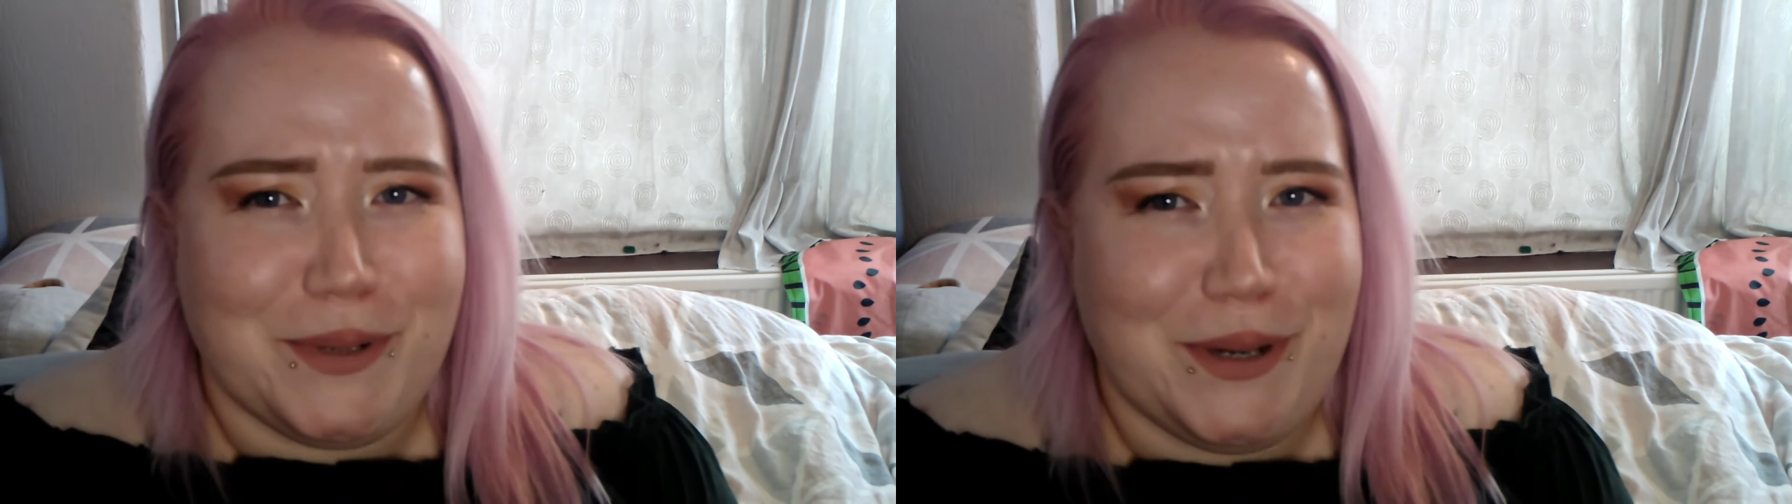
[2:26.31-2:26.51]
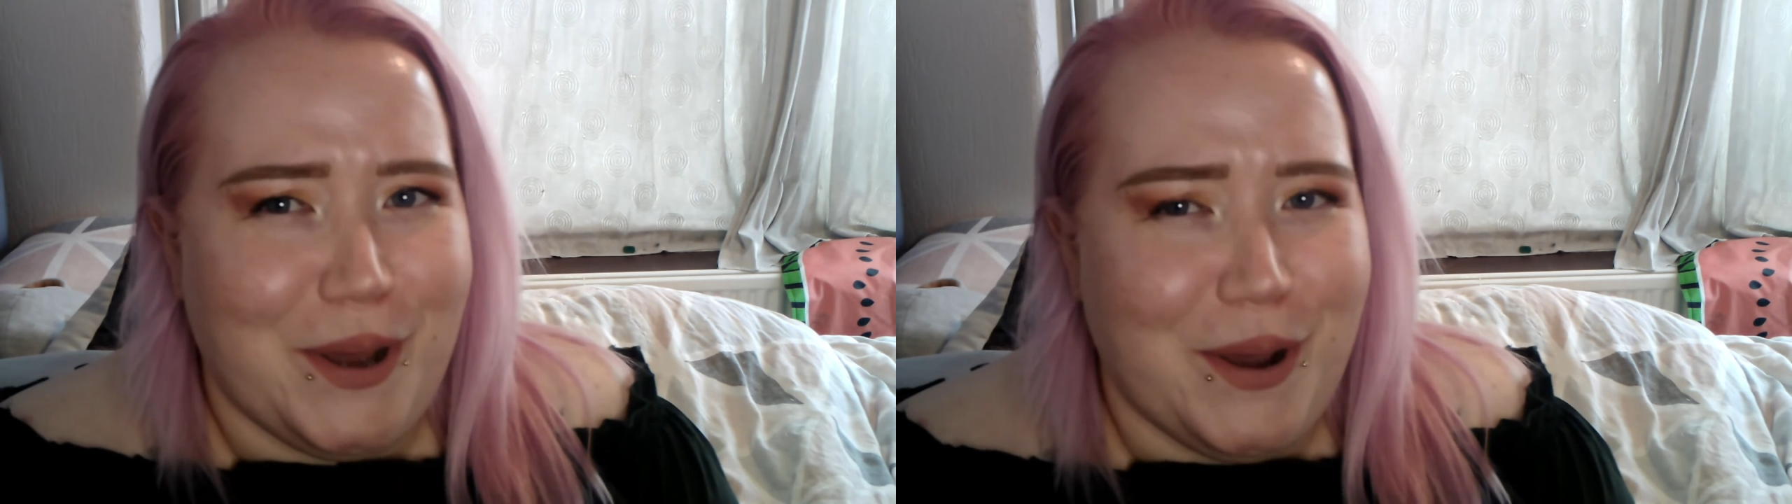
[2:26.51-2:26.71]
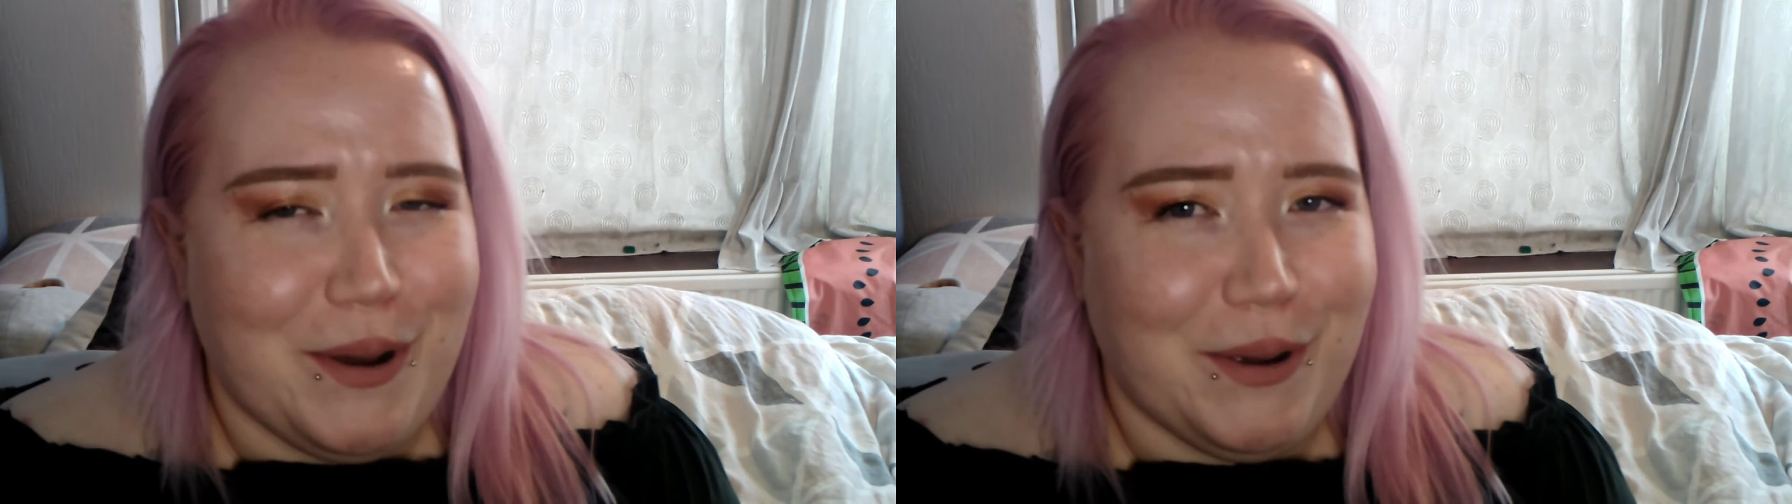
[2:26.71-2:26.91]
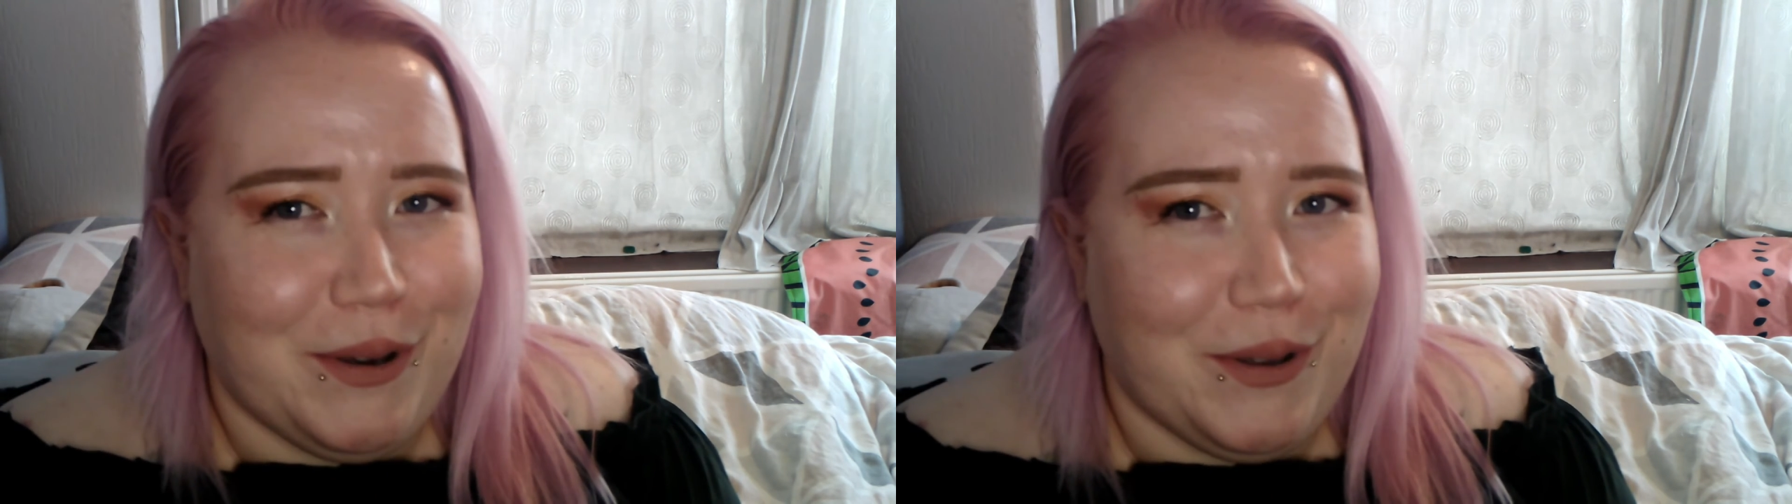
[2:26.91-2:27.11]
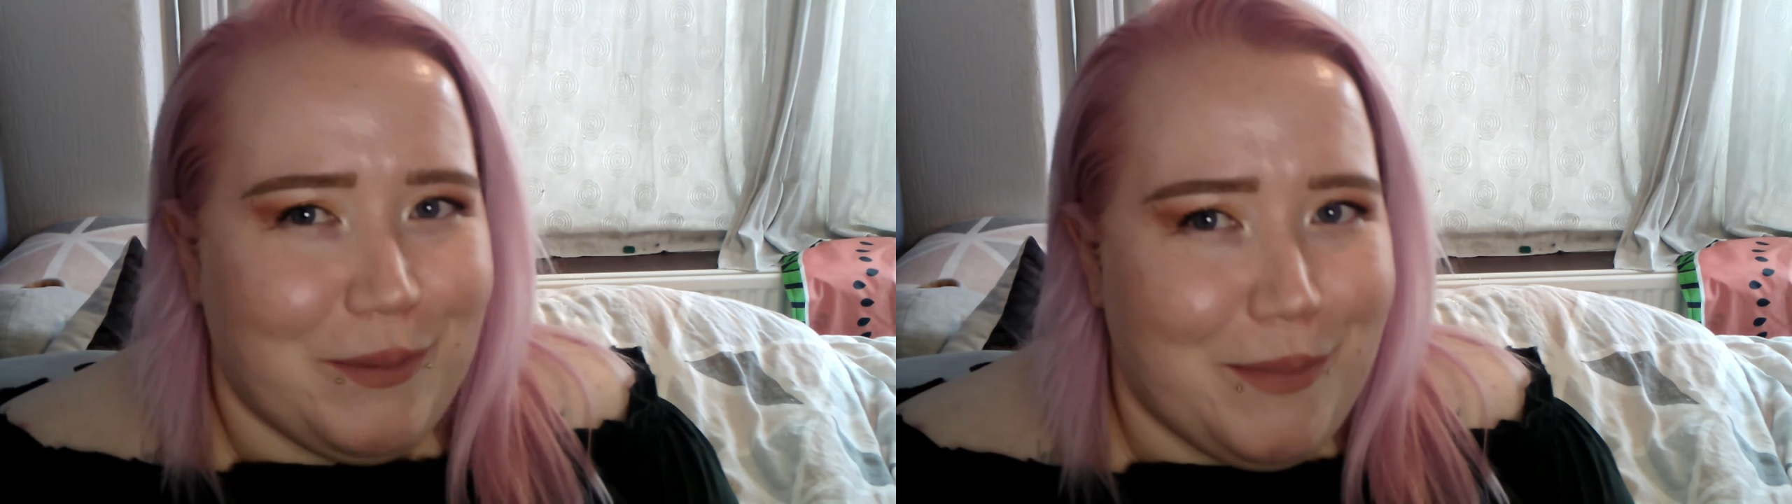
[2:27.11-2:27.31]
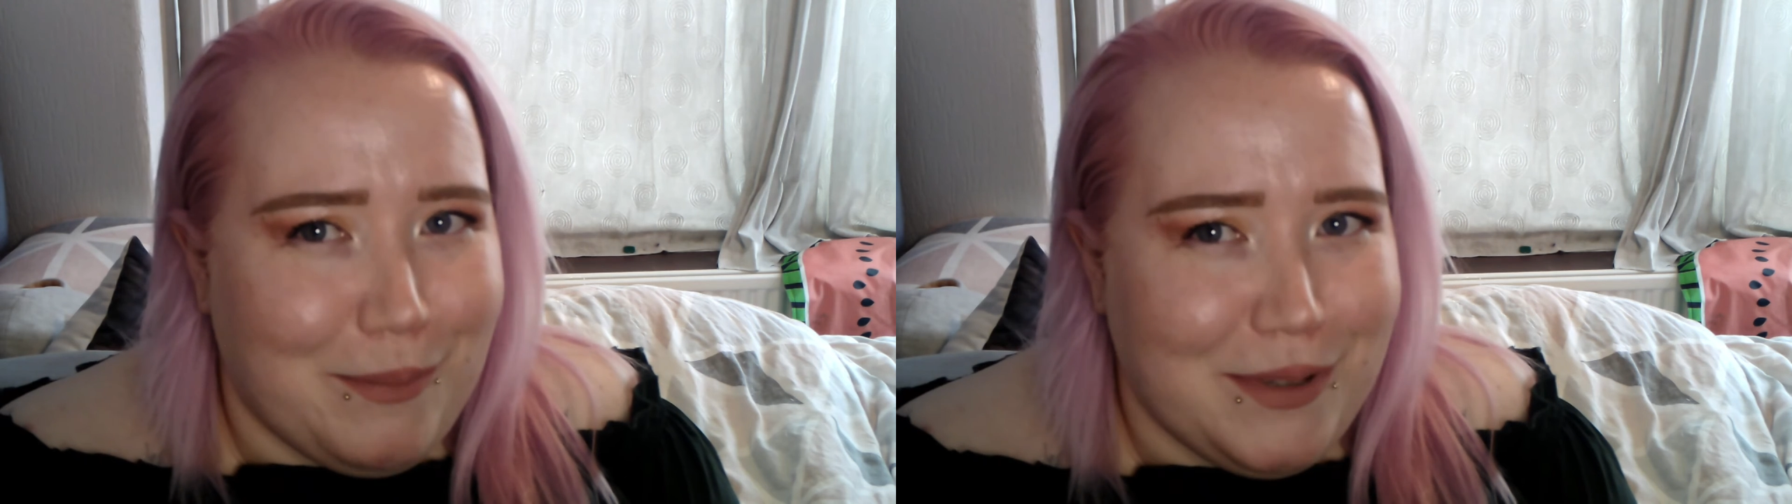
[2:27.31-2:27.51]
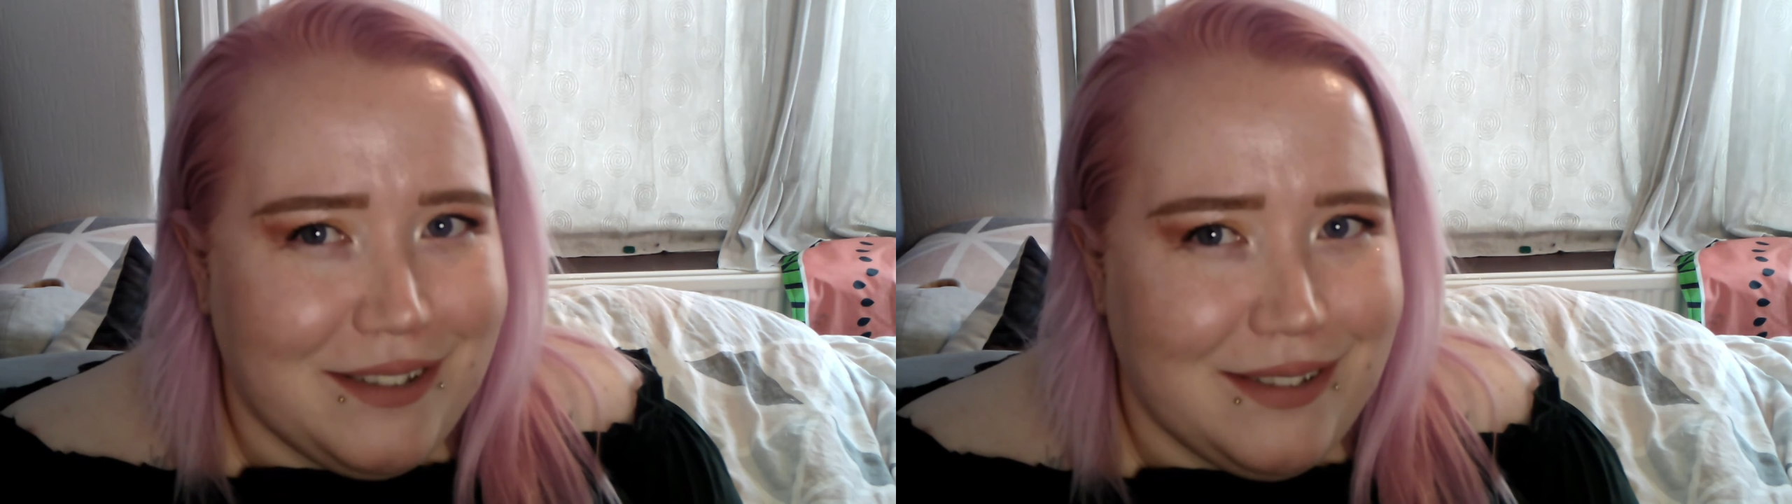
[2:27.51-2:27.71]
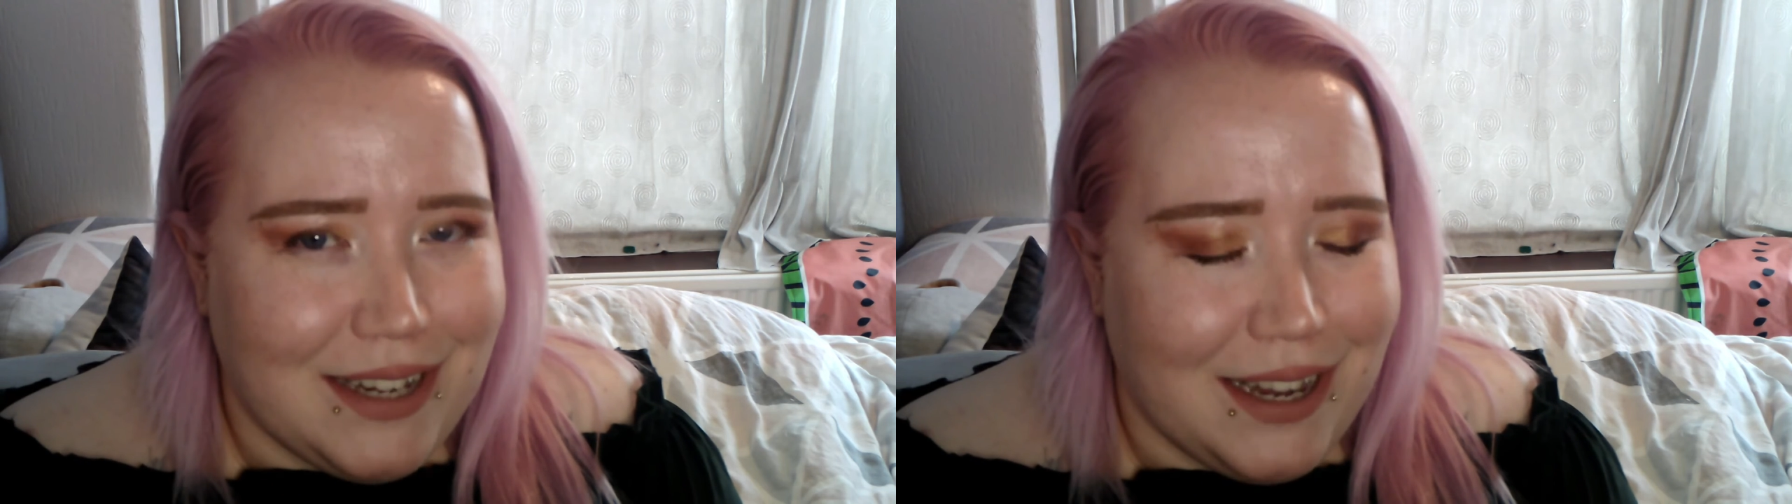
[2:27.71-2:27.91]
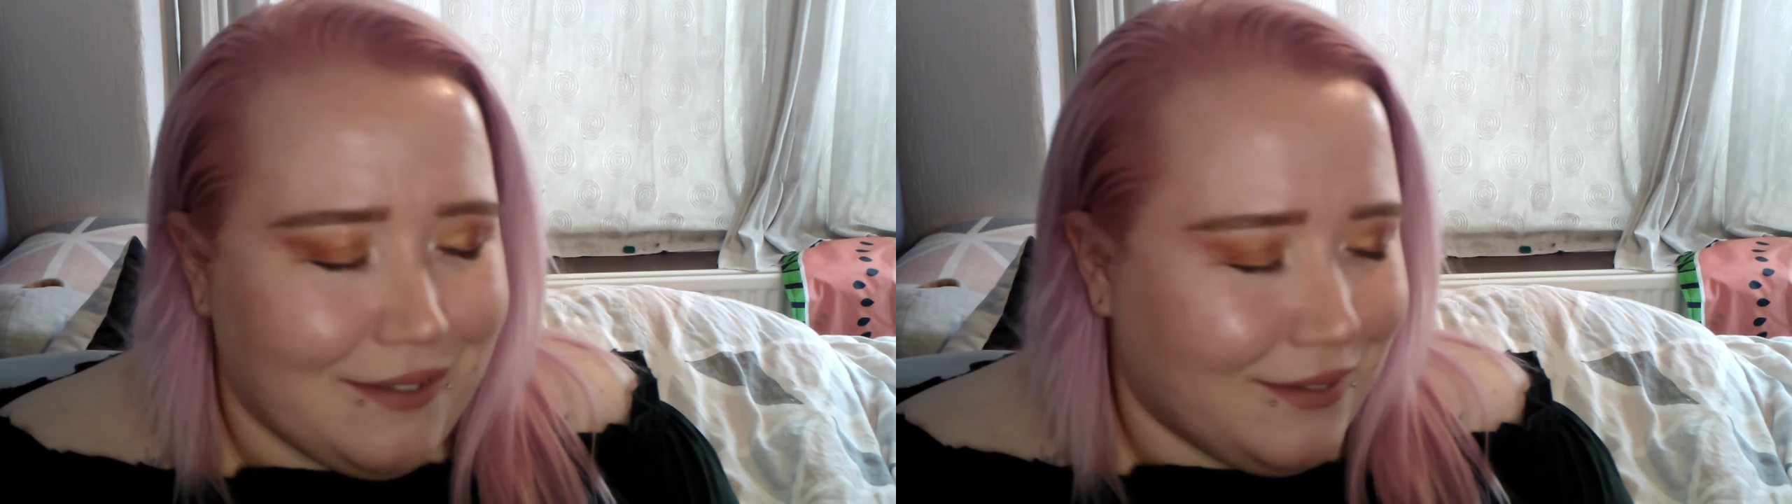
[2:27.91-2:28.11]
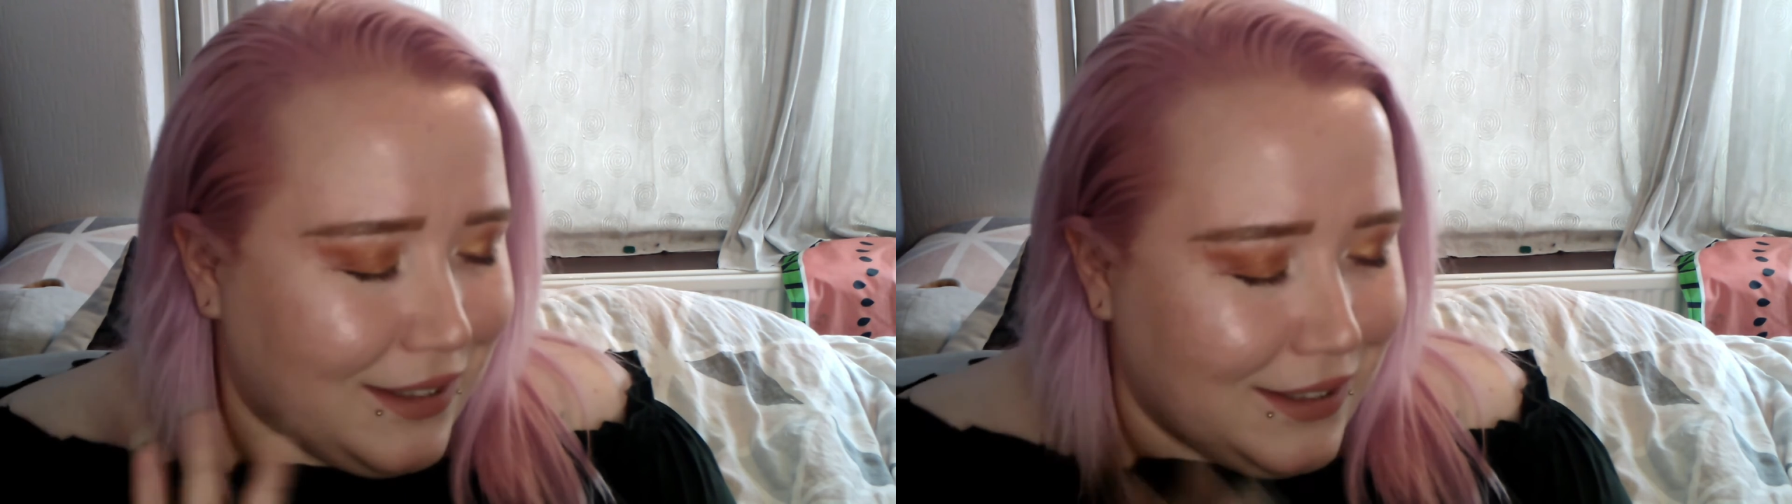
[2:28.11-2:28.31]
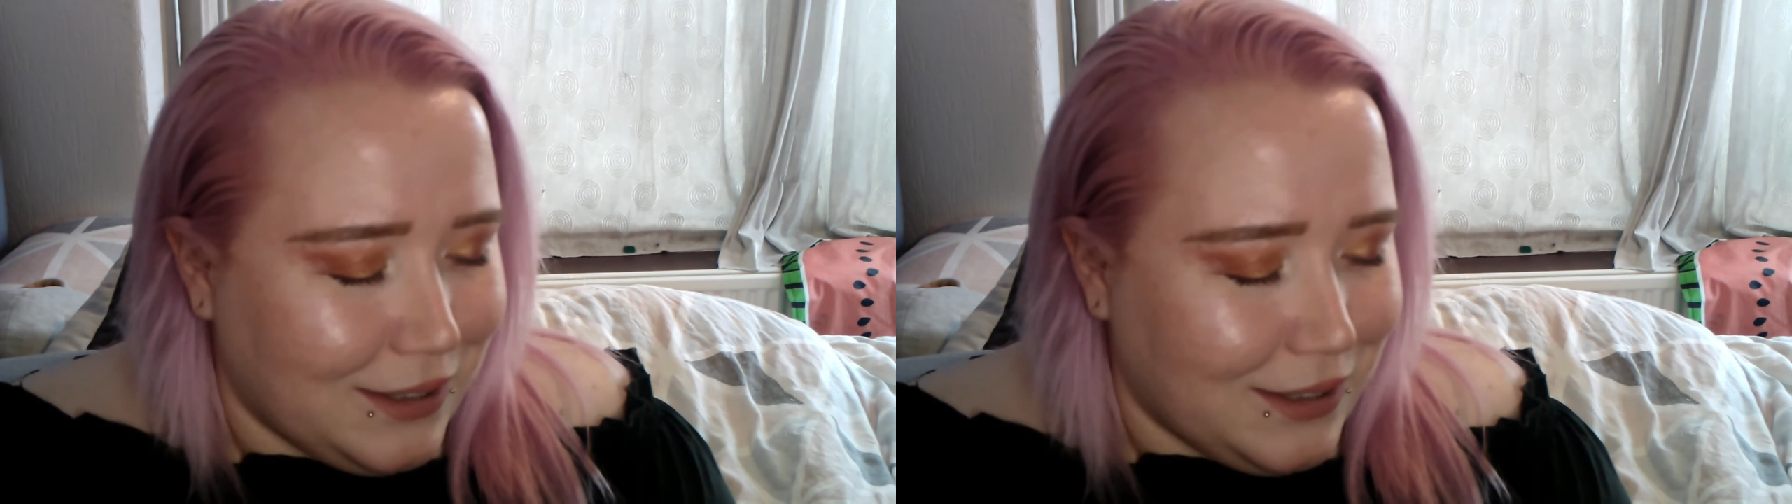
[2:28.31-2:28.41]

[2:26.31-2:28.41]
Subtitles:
but not other members of staff.